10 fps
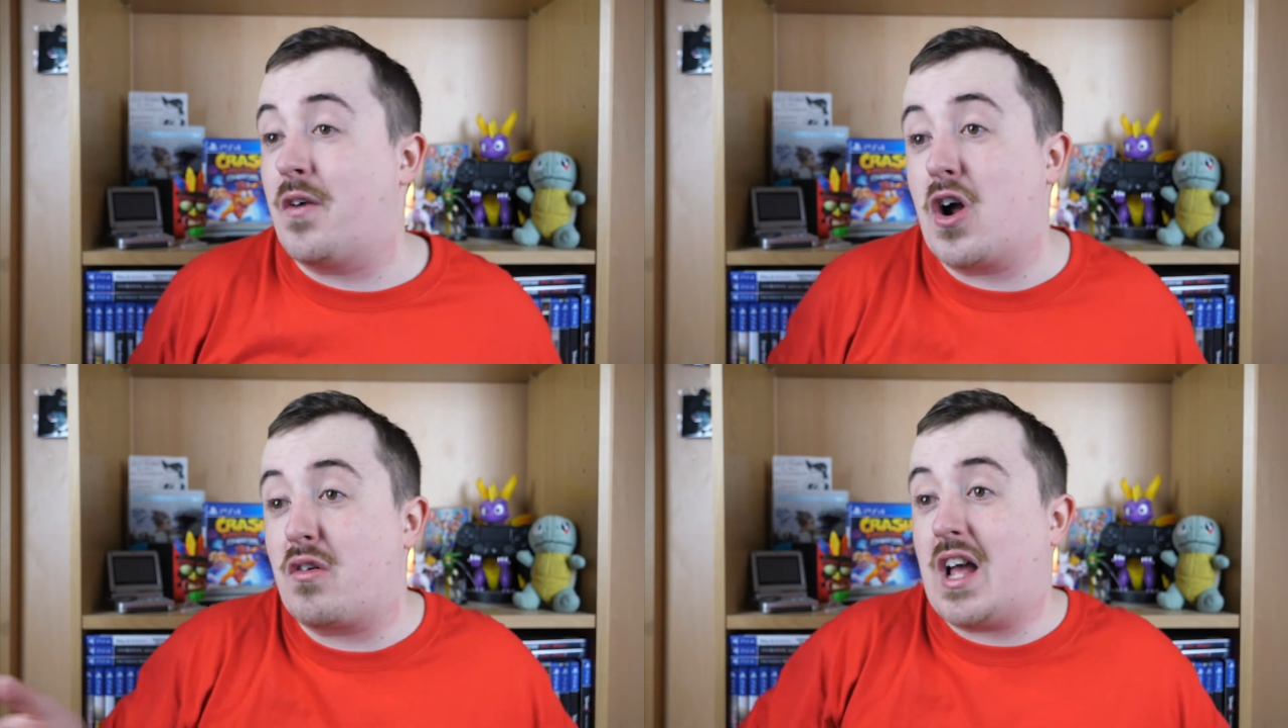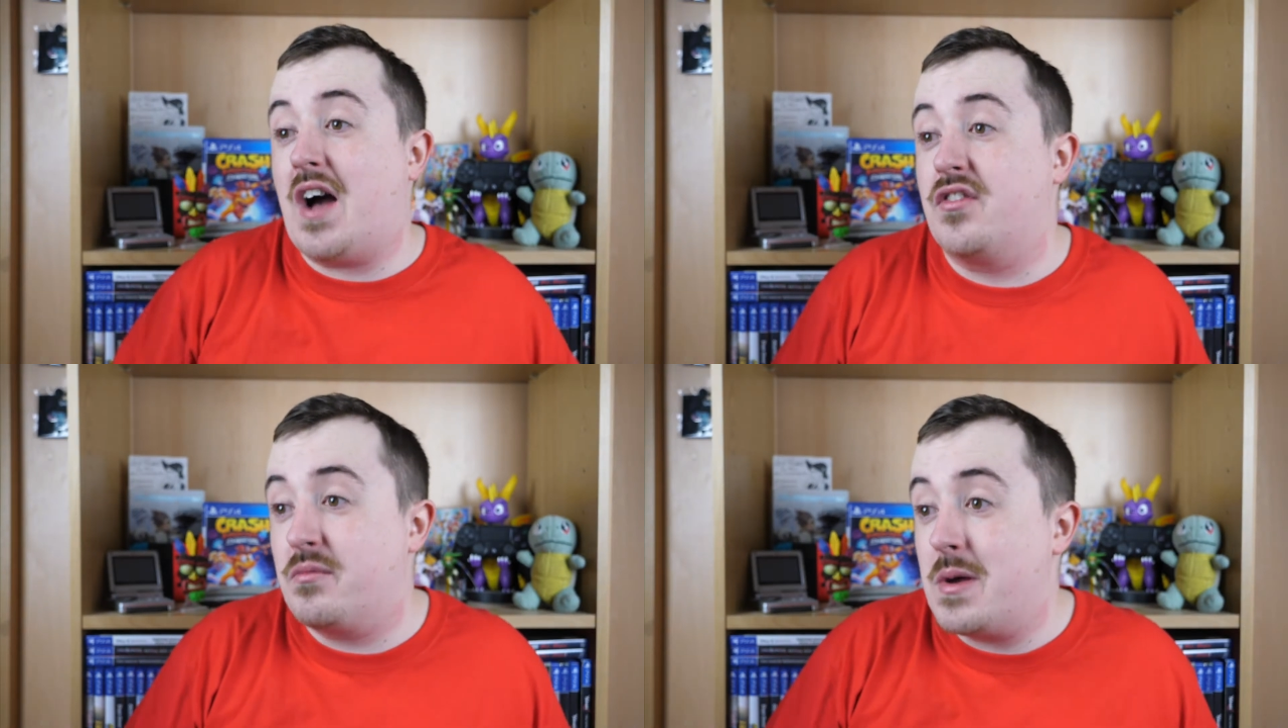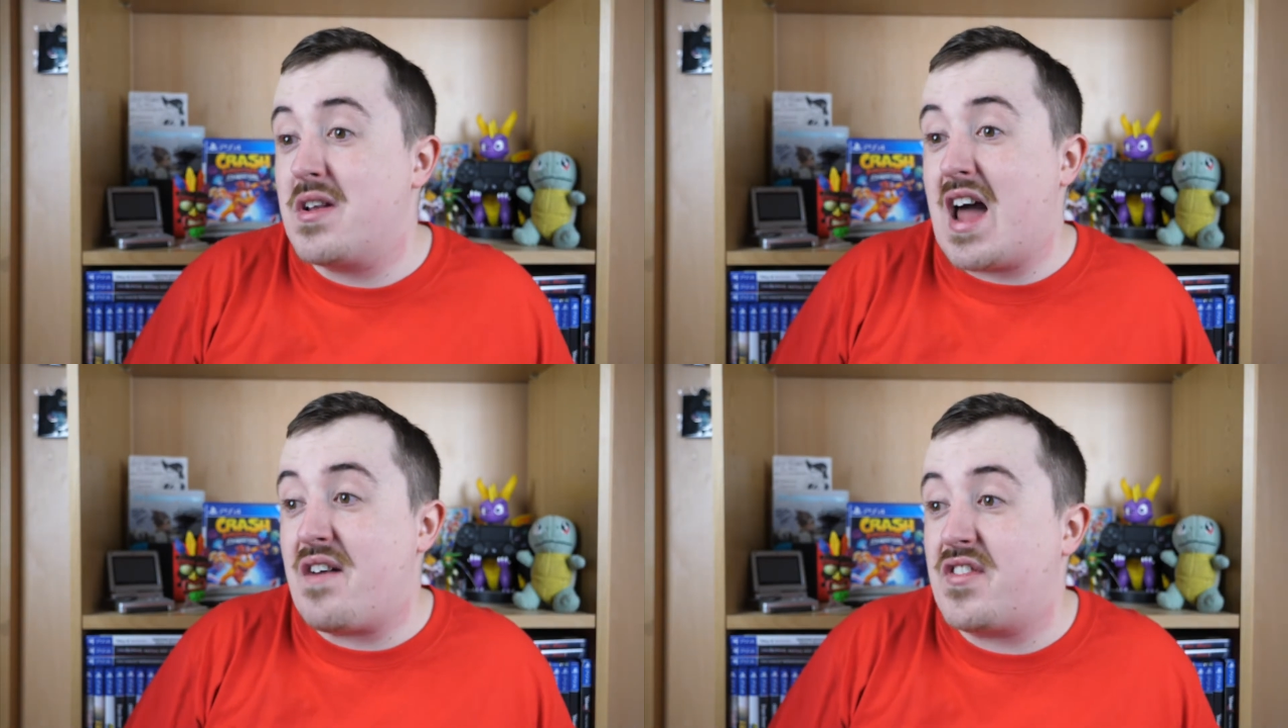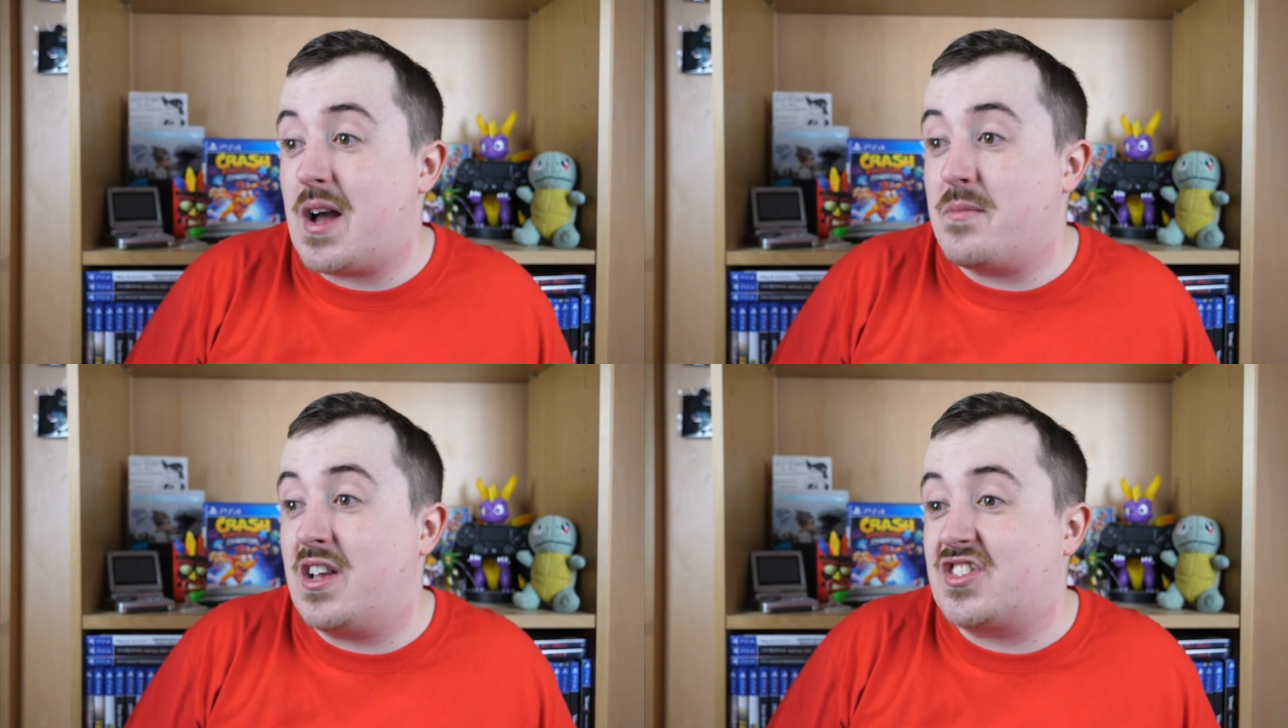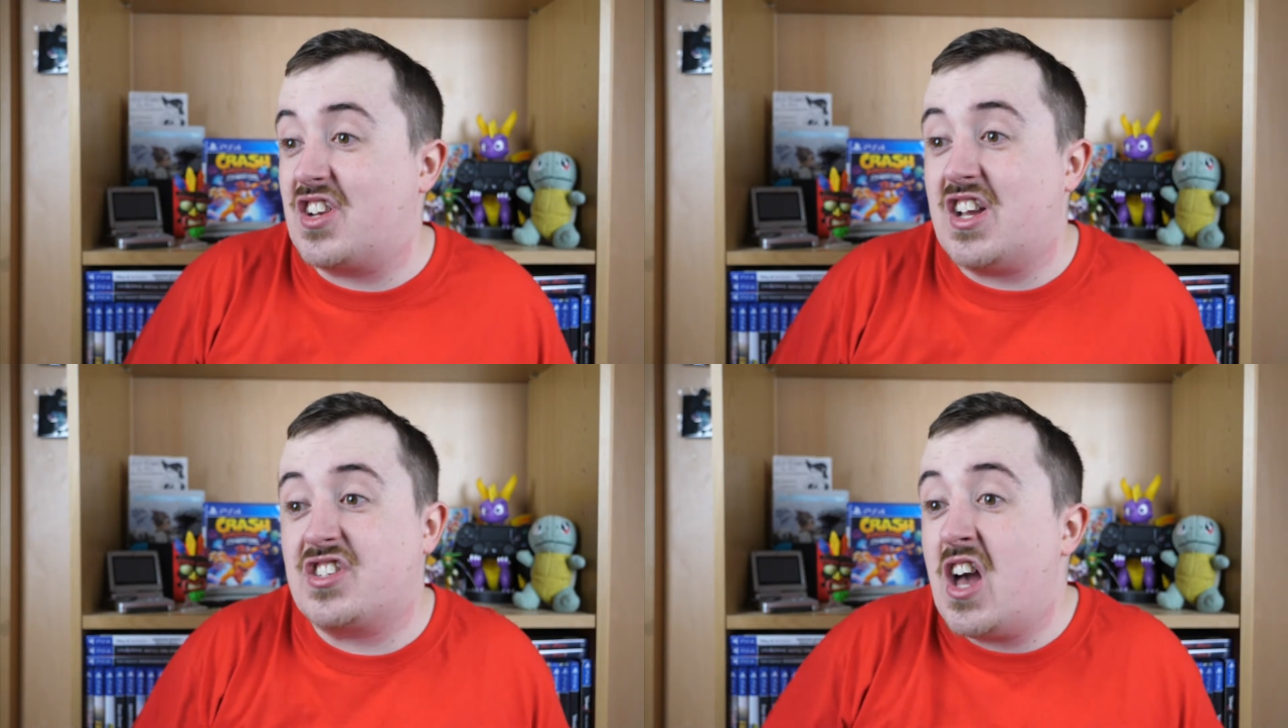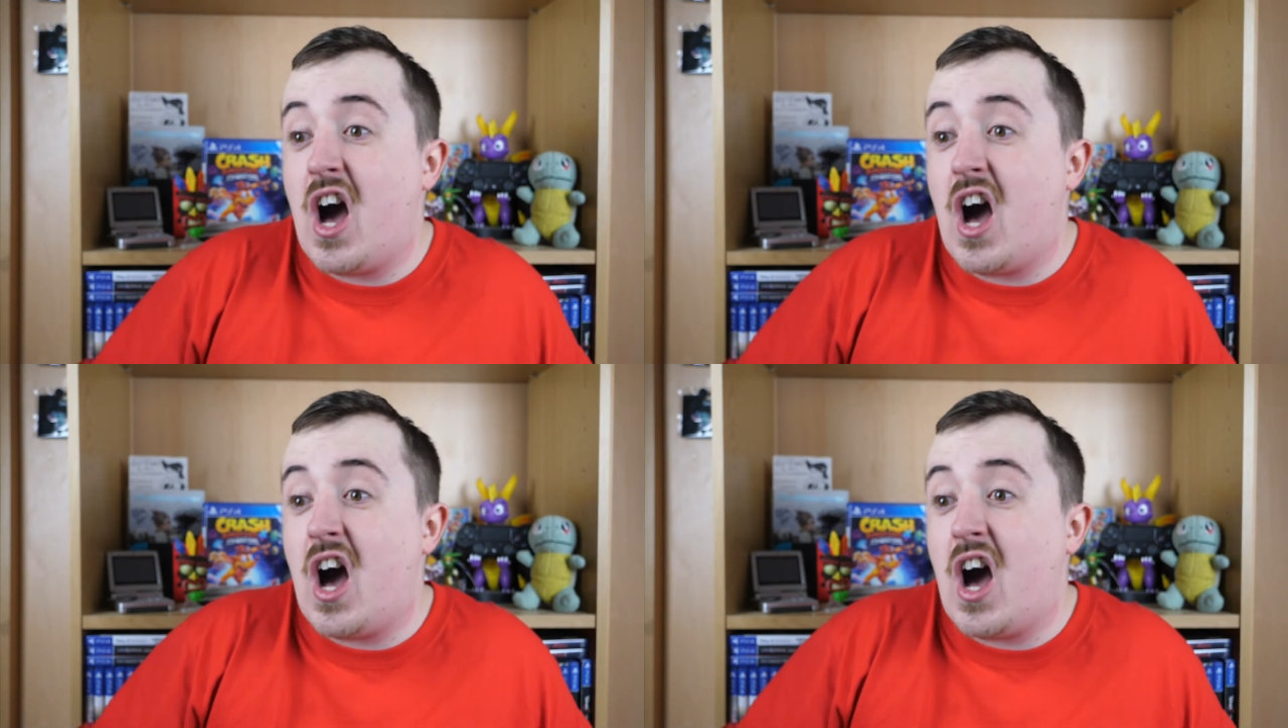I already have enough people laughing at me as it is.